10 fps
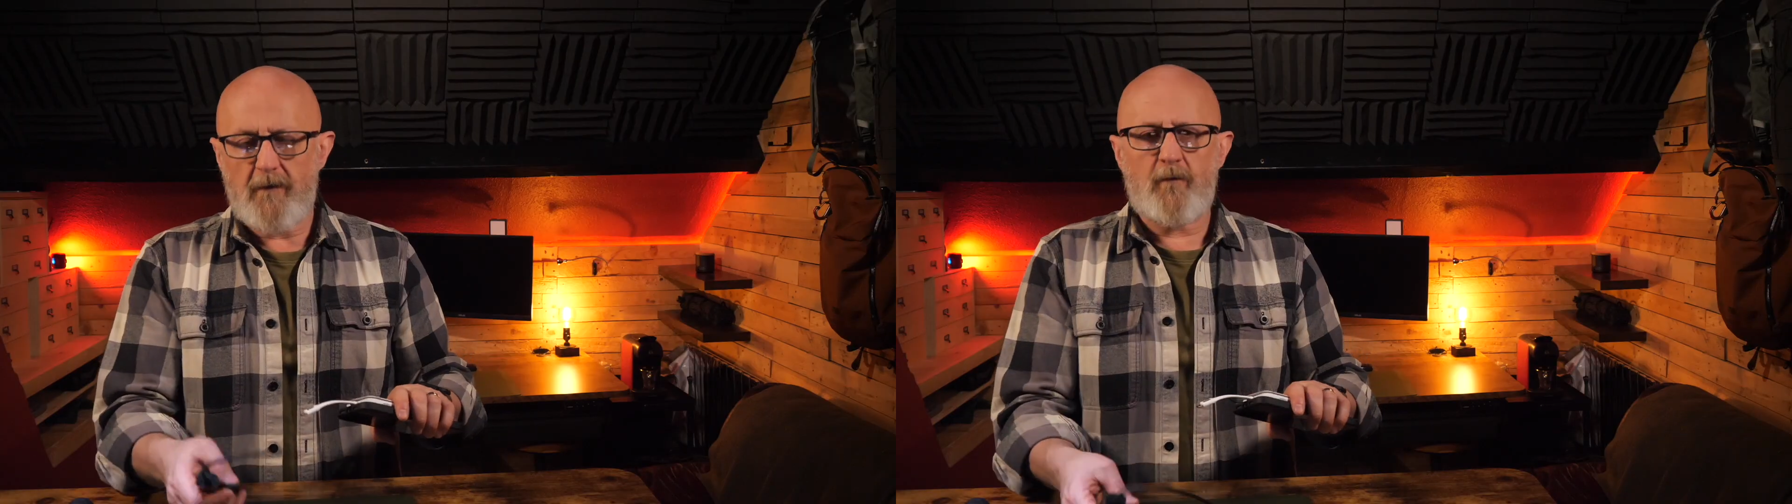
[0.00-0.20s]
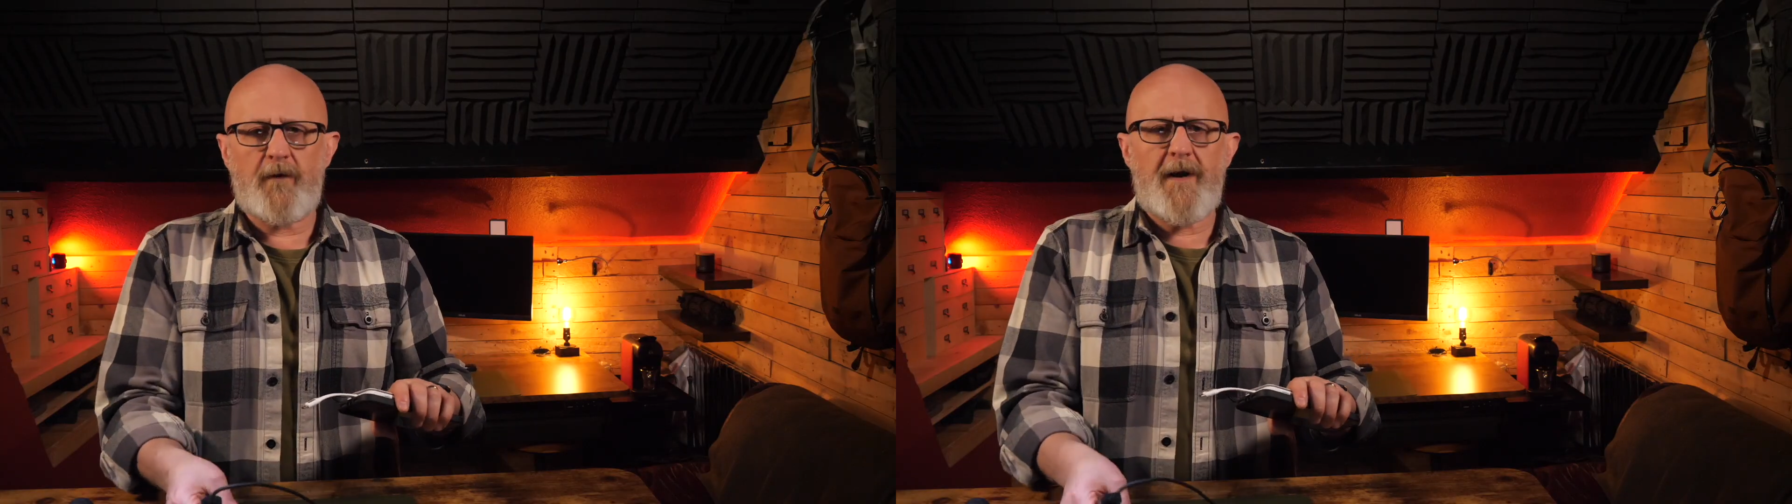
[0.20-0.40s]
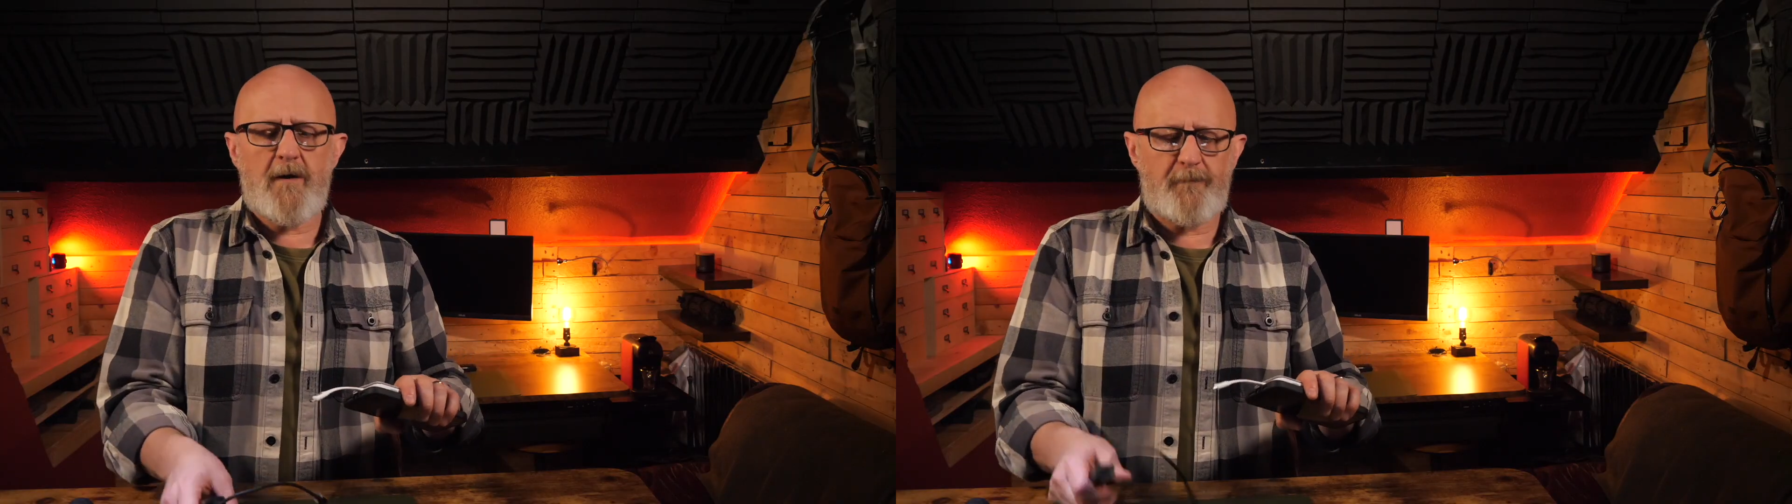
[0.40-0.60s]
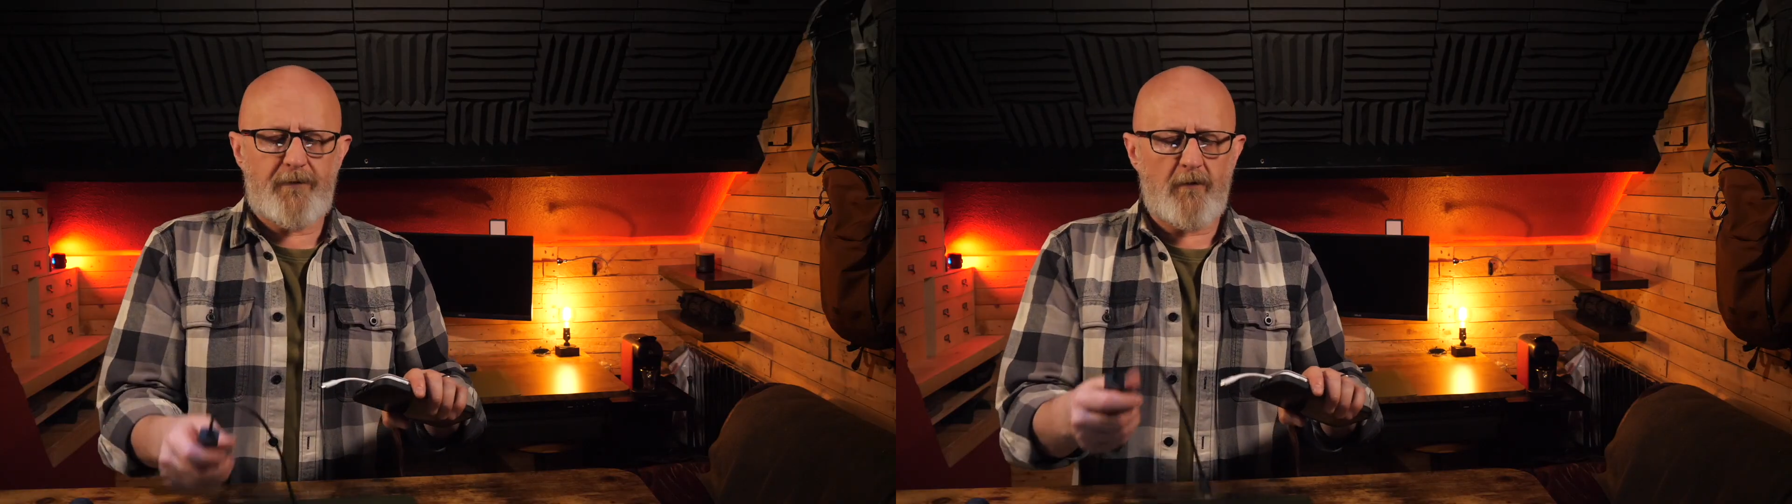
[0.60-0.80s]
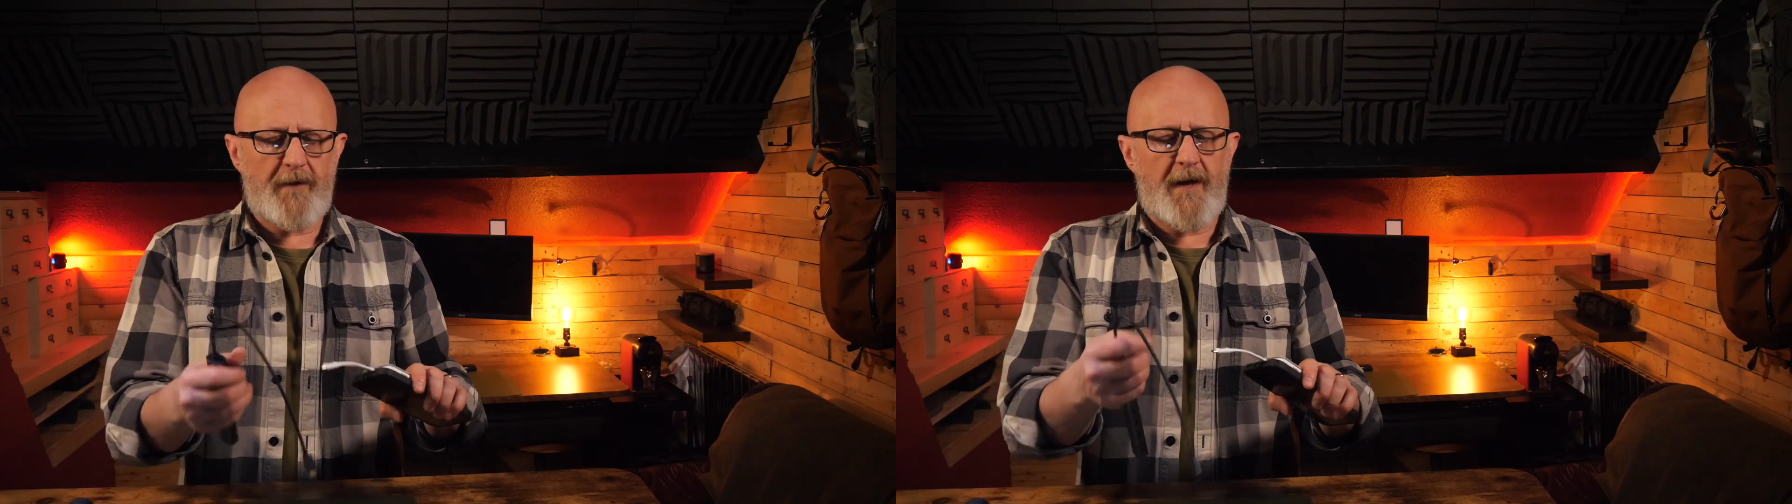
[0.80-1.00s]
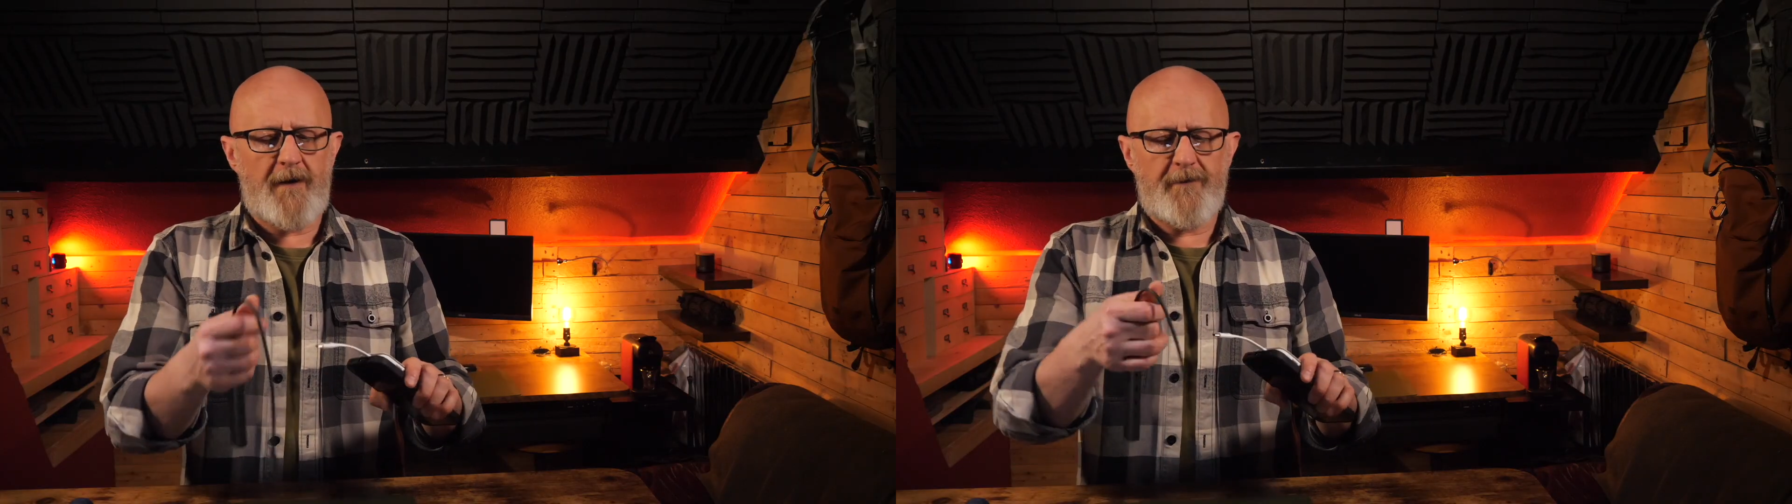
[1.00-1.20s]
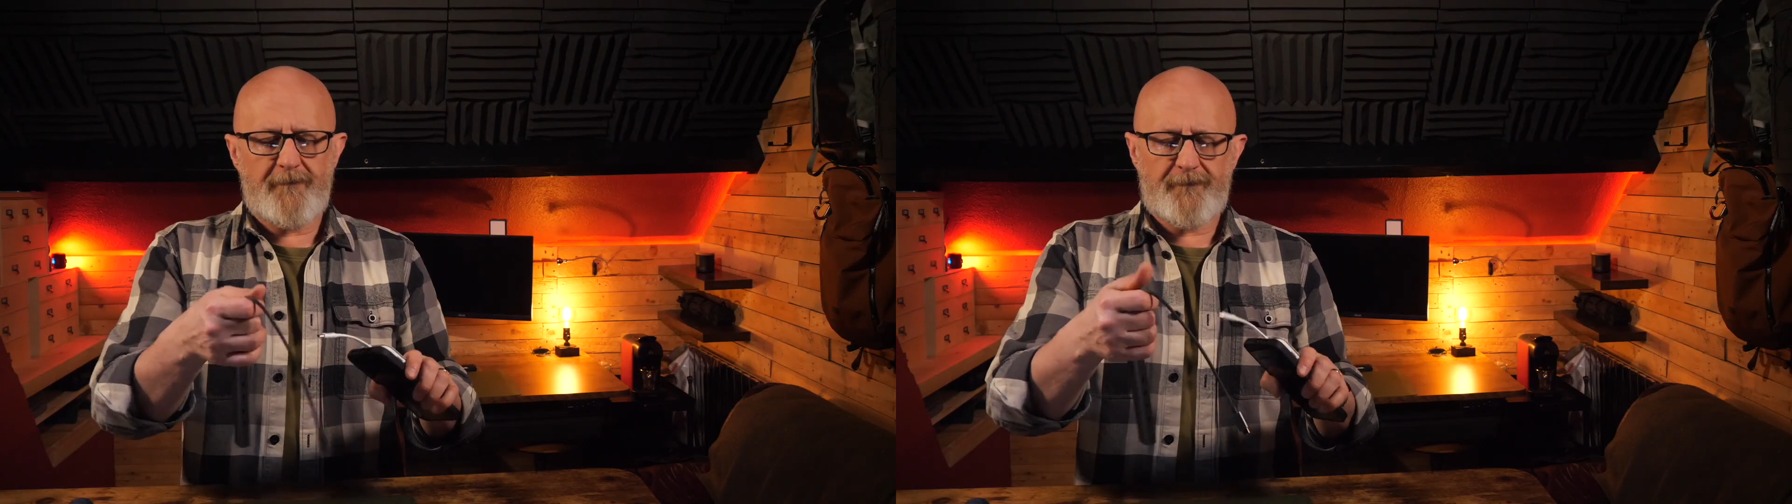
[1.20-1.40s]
we now plug in